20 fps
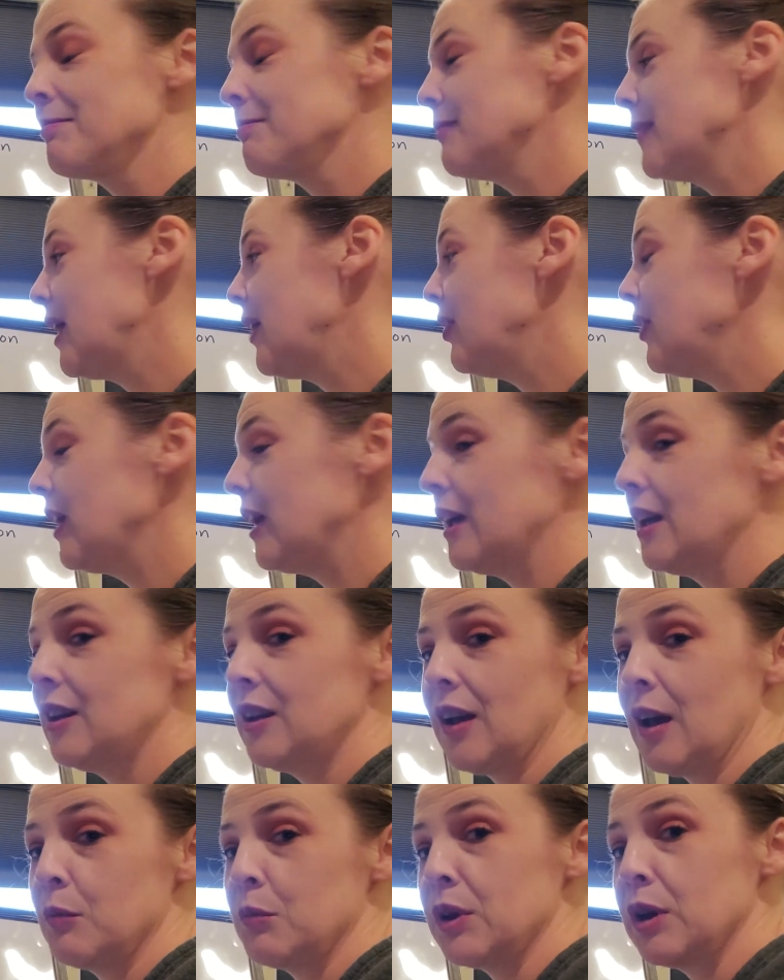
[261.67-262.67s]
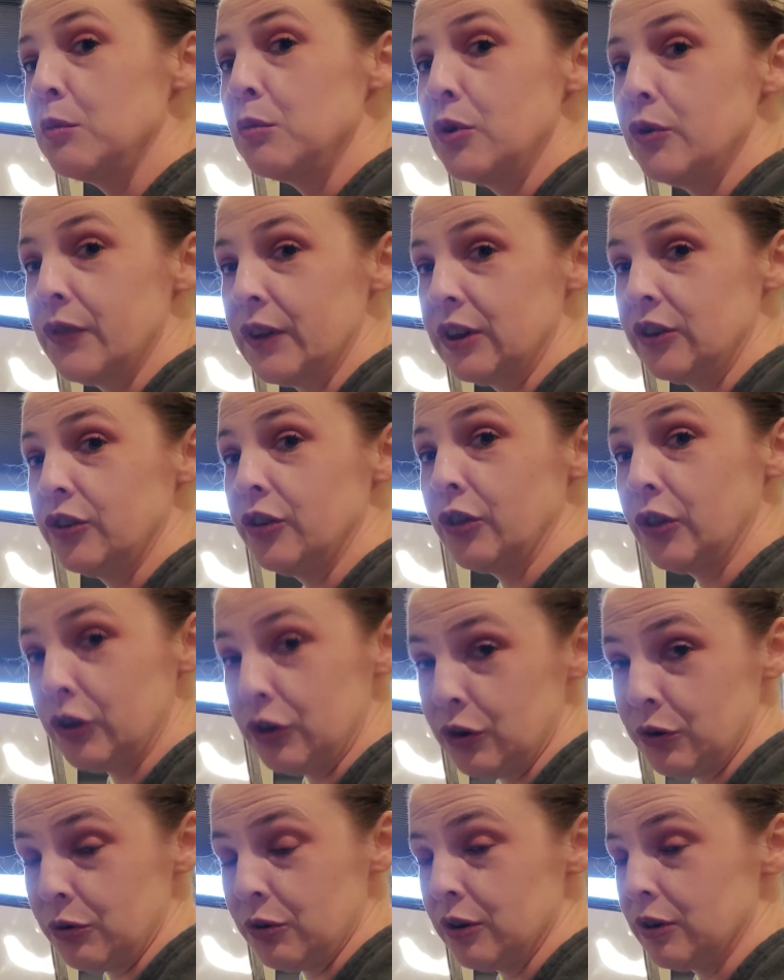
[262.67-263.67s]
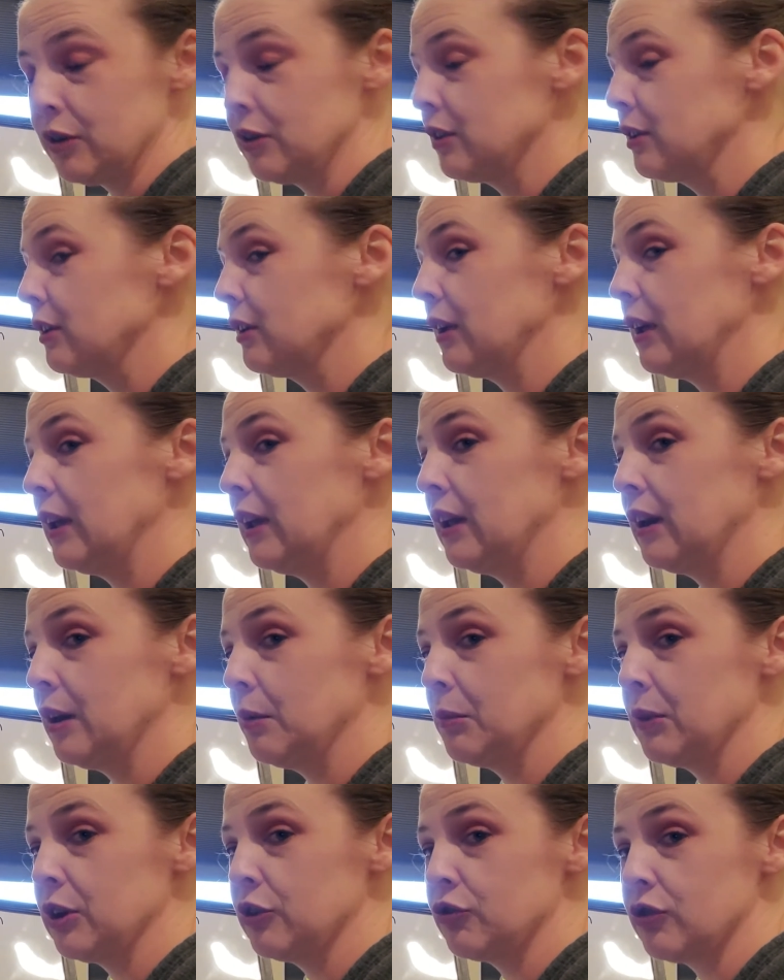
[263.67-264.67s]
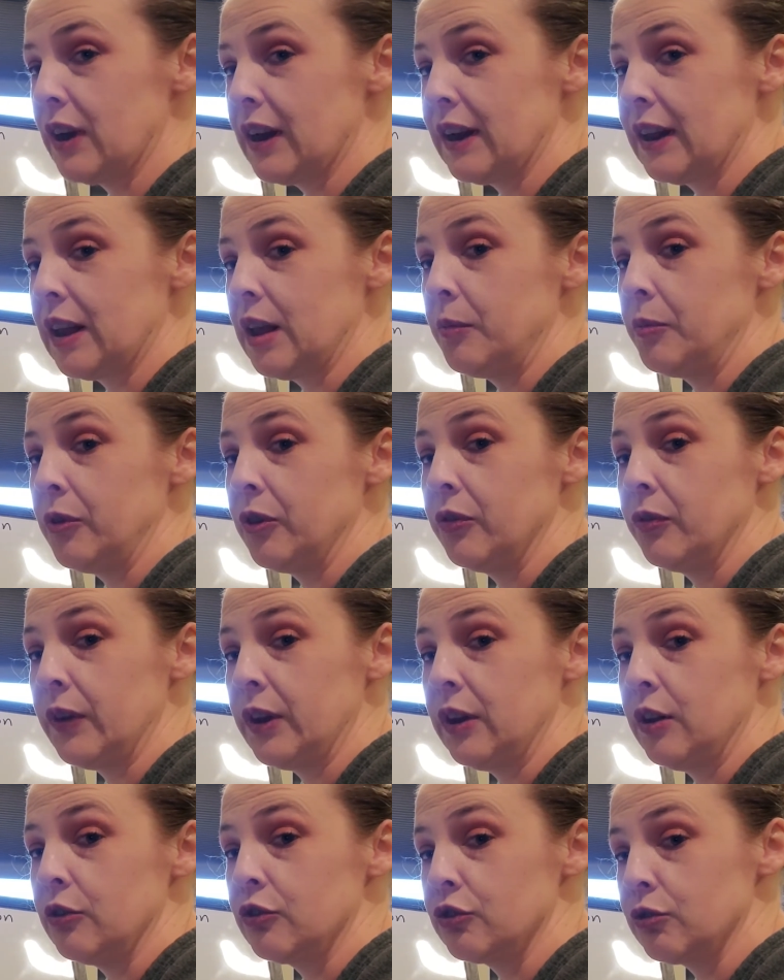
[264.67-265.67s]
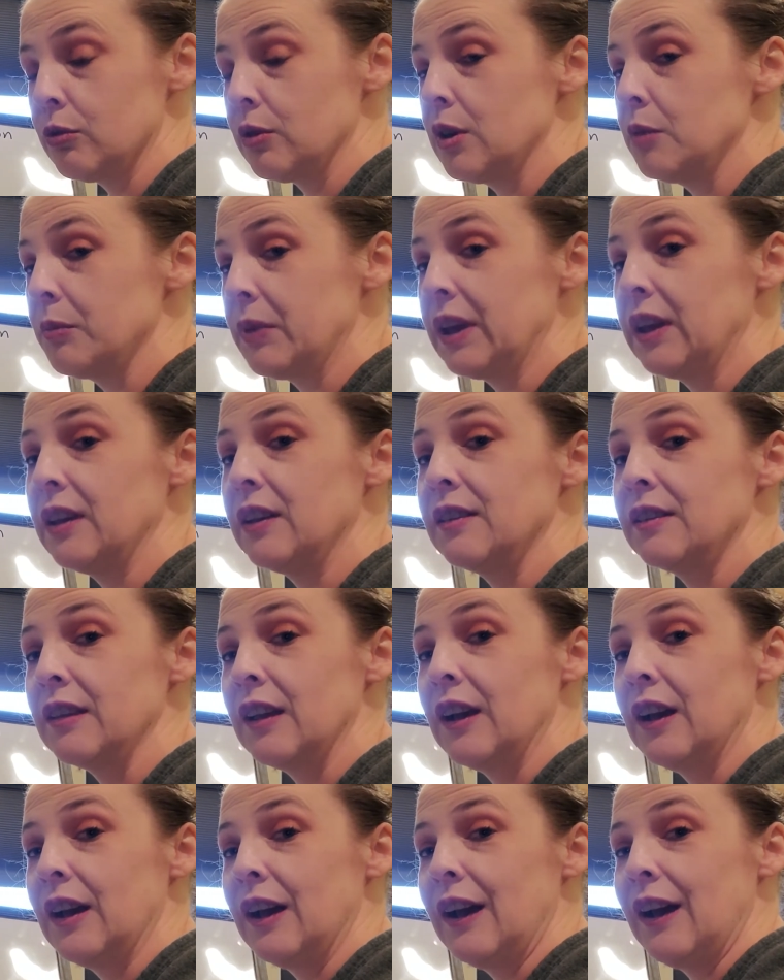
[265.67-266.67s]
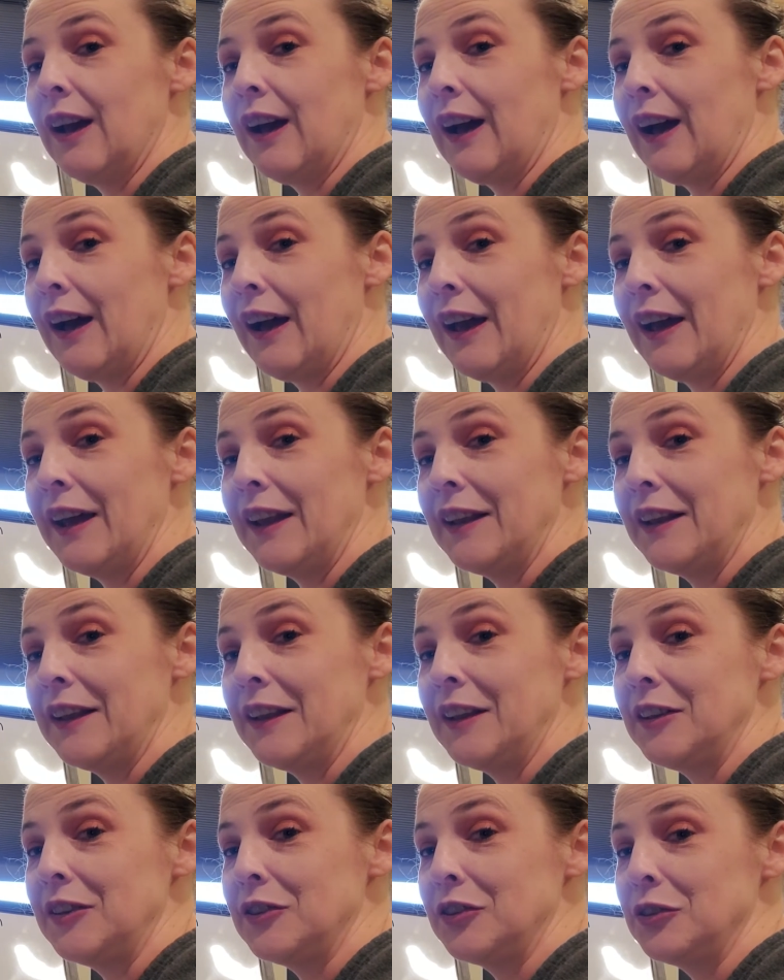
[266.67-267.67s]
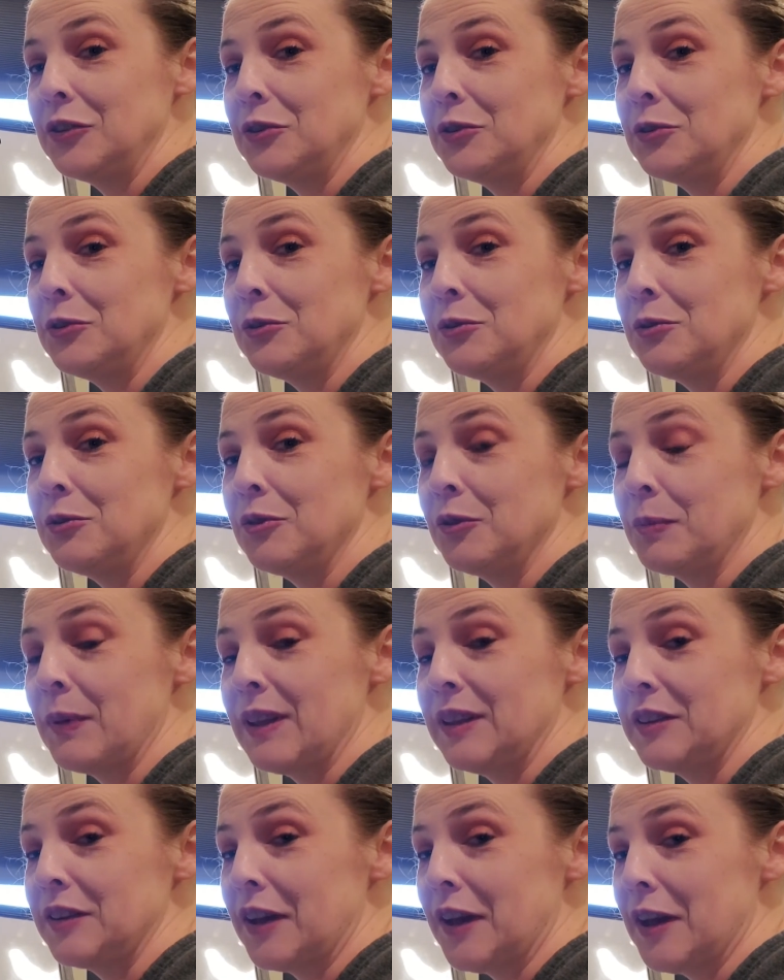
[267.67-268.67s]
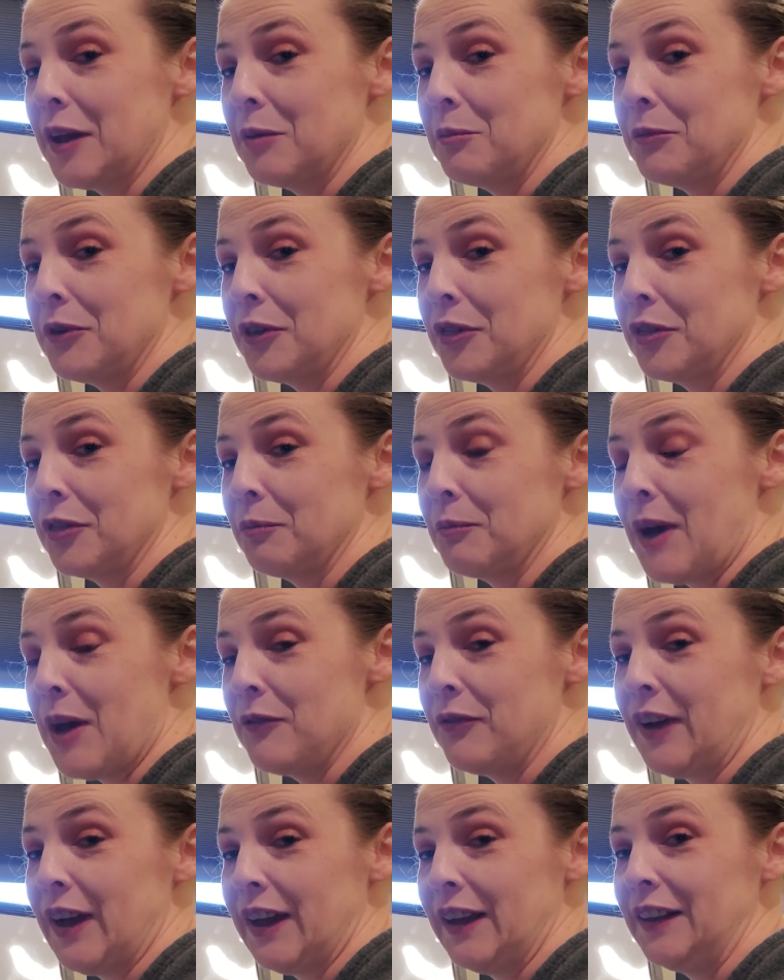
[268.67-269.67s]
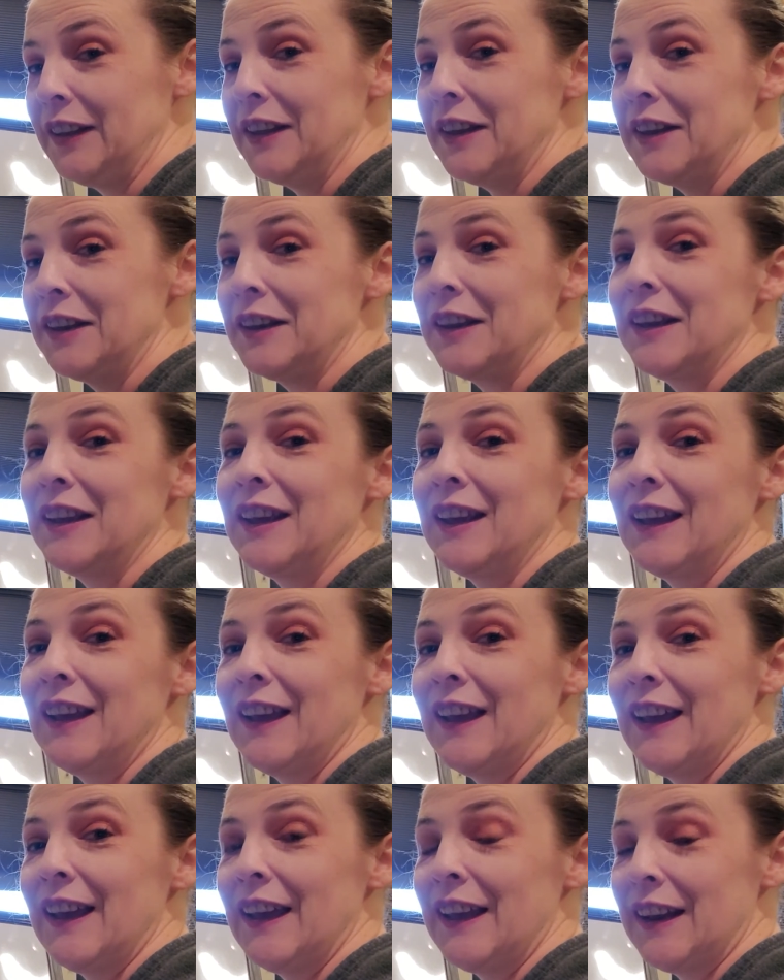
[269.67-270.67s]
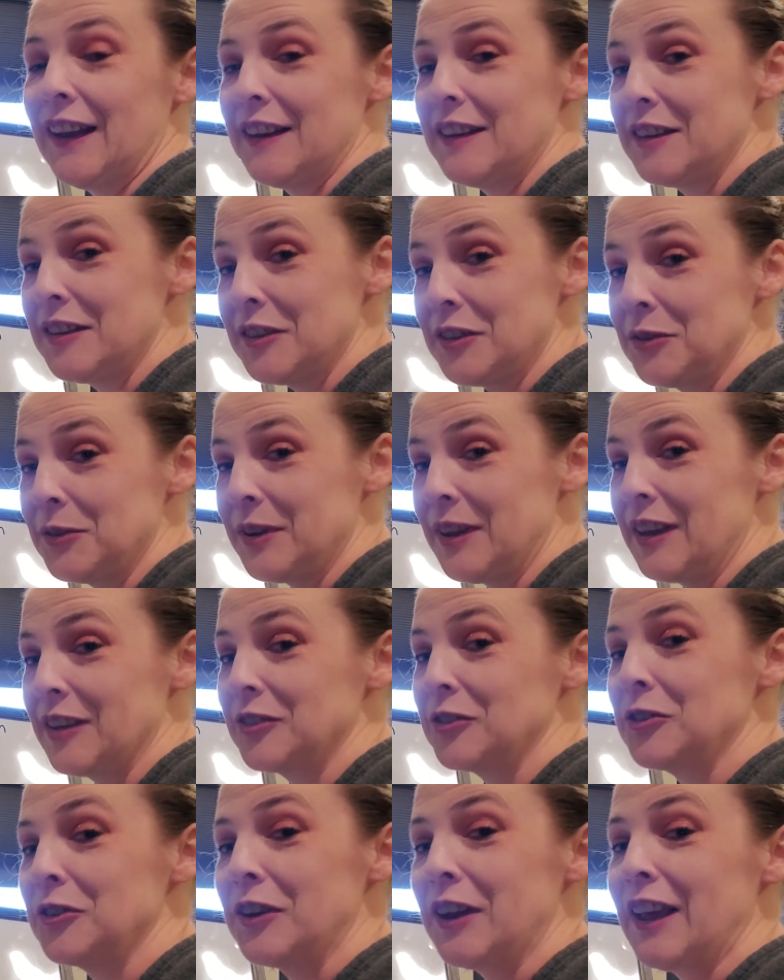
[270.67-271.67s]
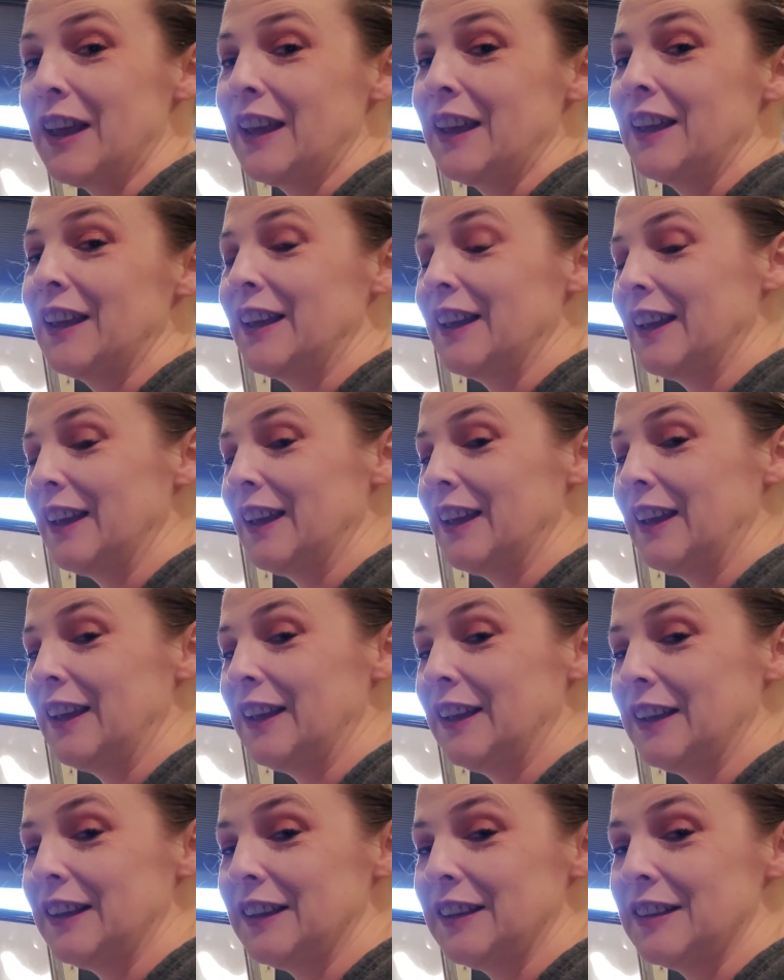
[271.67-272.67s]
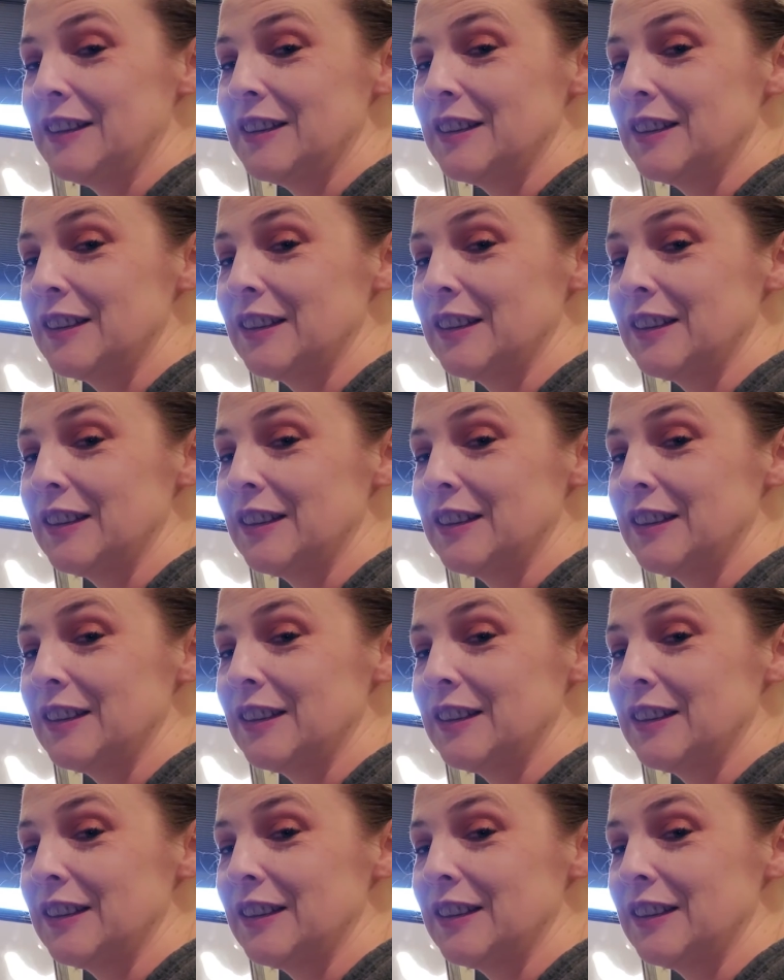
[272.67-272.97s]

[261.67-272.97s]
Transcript: and then I'm going to move into the neuter, and I'm going to try to keep this video short because I need to spend time with my violin, and I didn't do it yesterday. And